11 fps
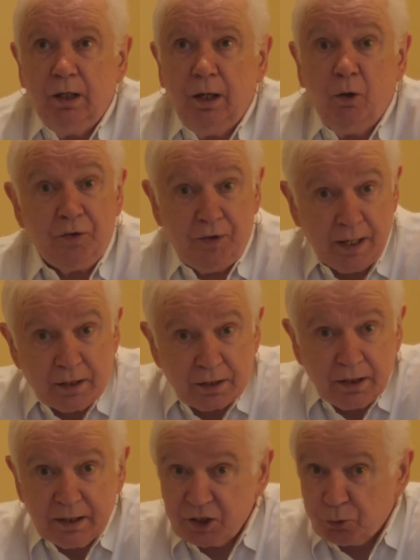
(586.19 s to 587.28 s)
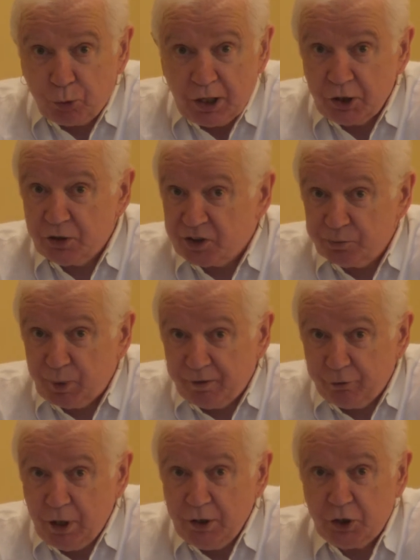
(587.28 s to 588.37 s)
authentic expressions of my
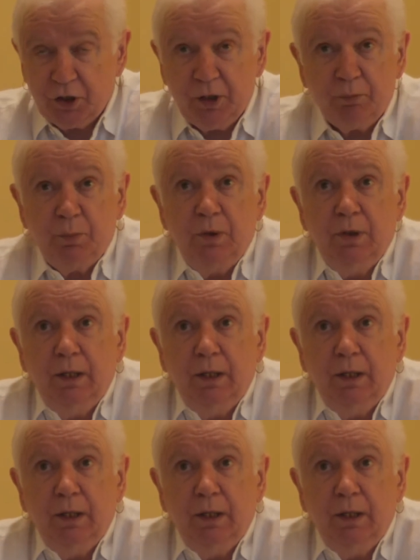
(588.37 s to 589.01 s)
friendship,